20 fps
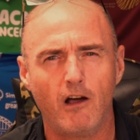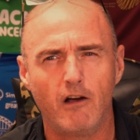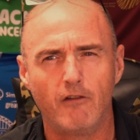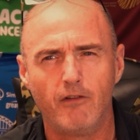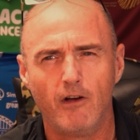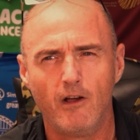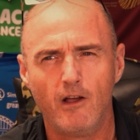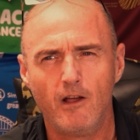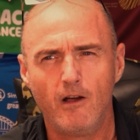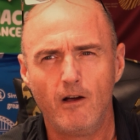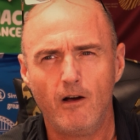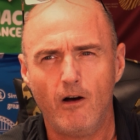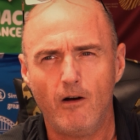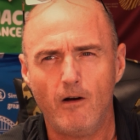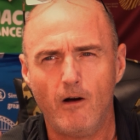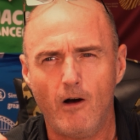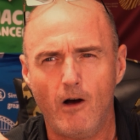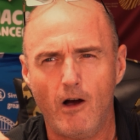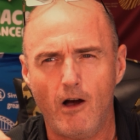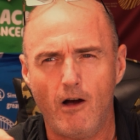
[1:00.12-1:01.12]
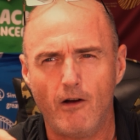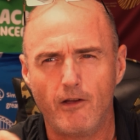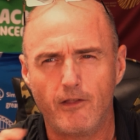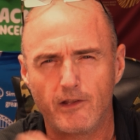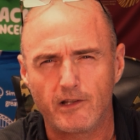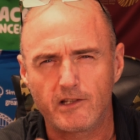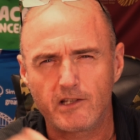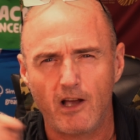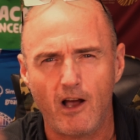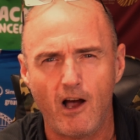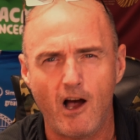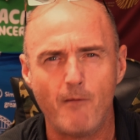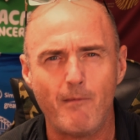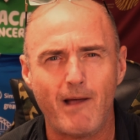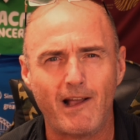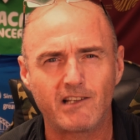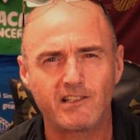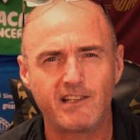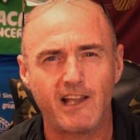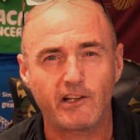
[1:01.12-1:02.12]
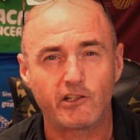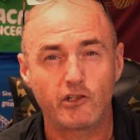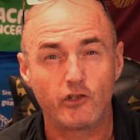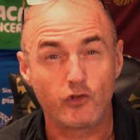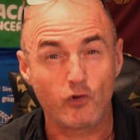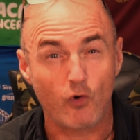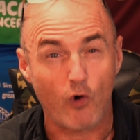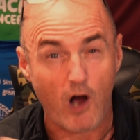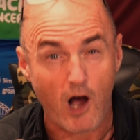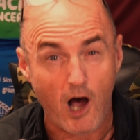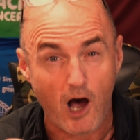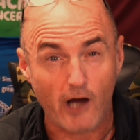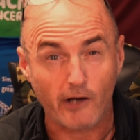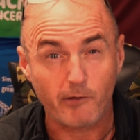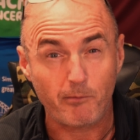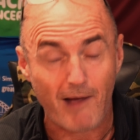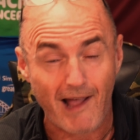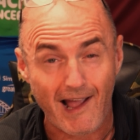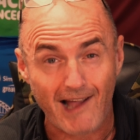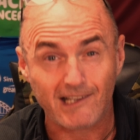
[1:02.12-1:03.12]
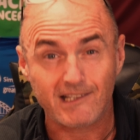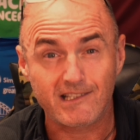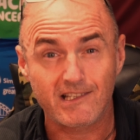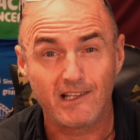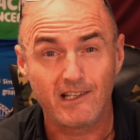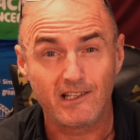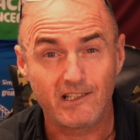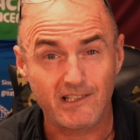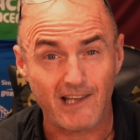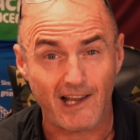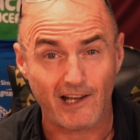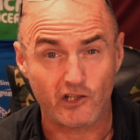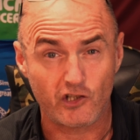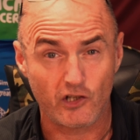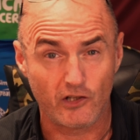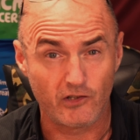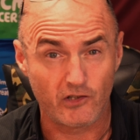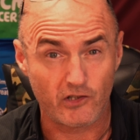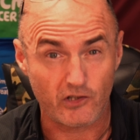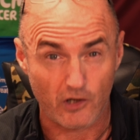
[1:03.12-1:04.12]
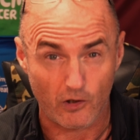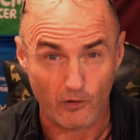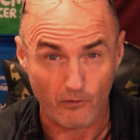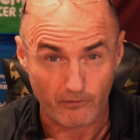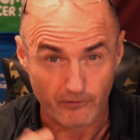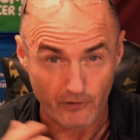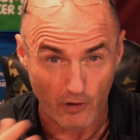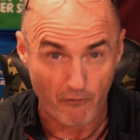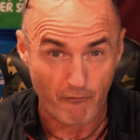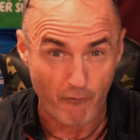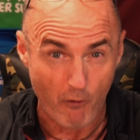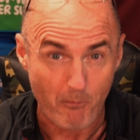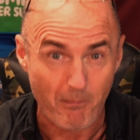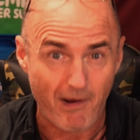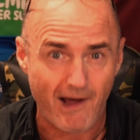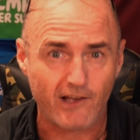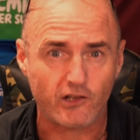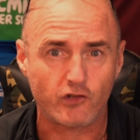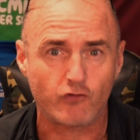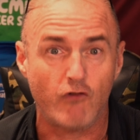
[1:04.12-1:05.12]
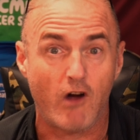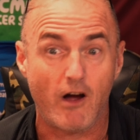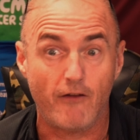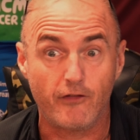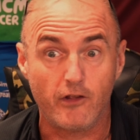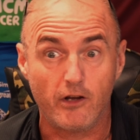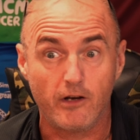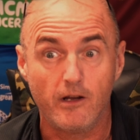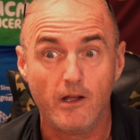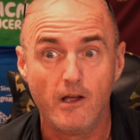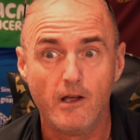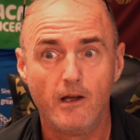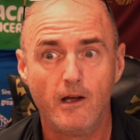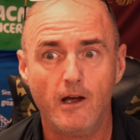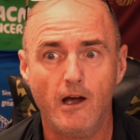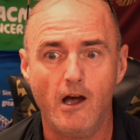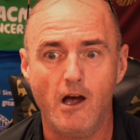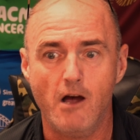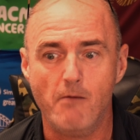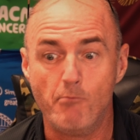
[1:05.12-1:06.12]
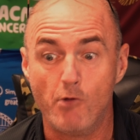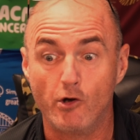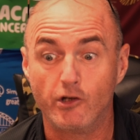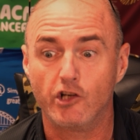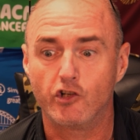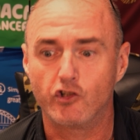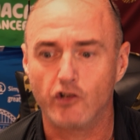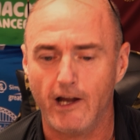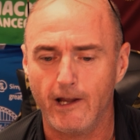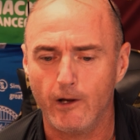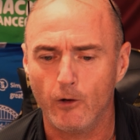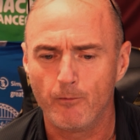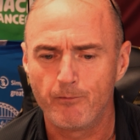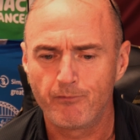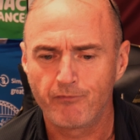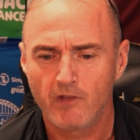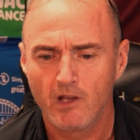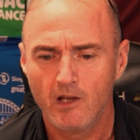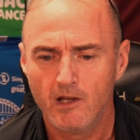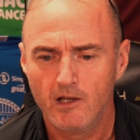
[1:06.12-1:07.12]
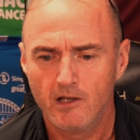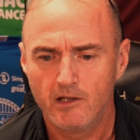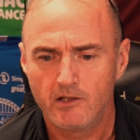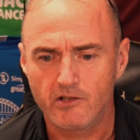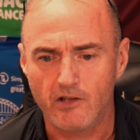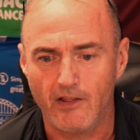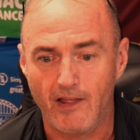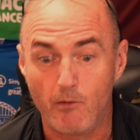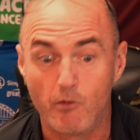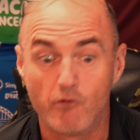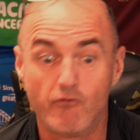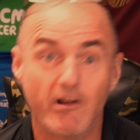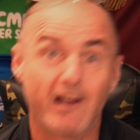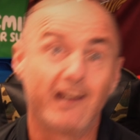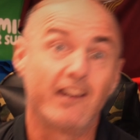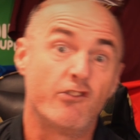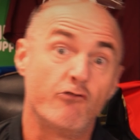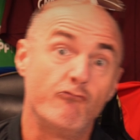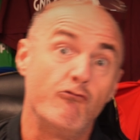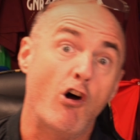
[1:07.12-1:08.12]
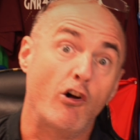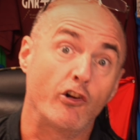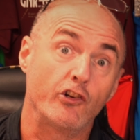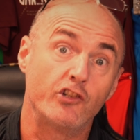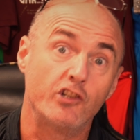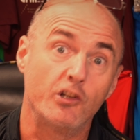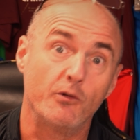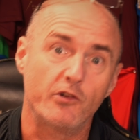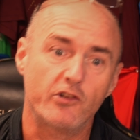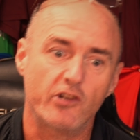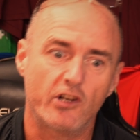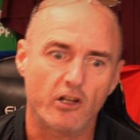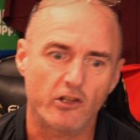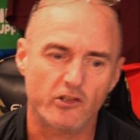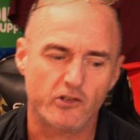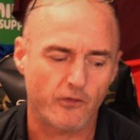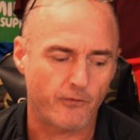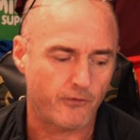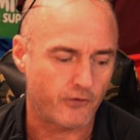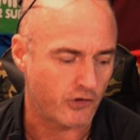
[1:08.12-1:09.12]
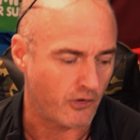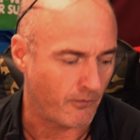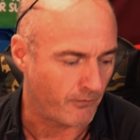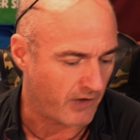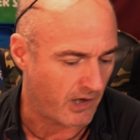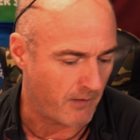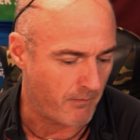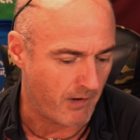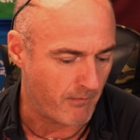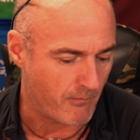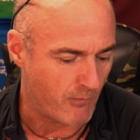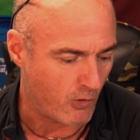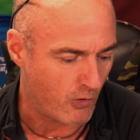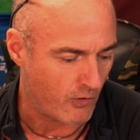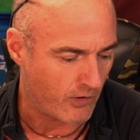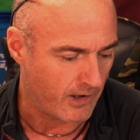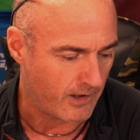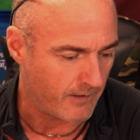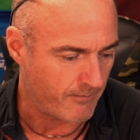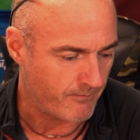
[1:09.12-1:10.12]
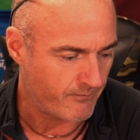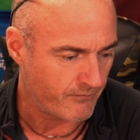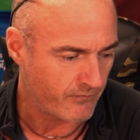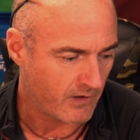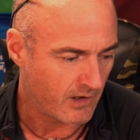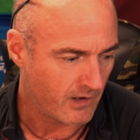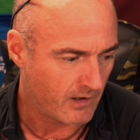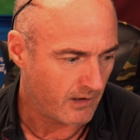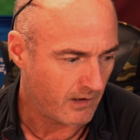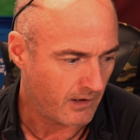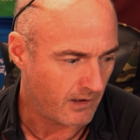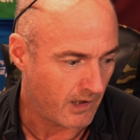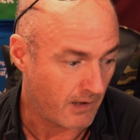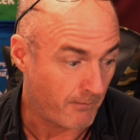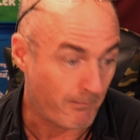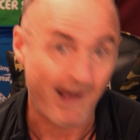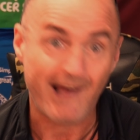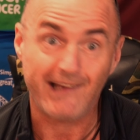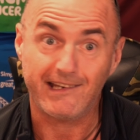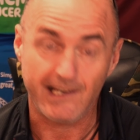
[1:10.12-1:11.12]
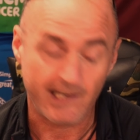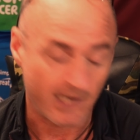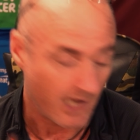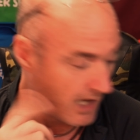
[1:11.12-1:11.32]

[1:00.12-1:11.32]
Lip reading: of either tarmac sections or hard packed sections, so footpaths rather than muddy trail. So they were really the wrong shoe. I should have gone something a bit more padded.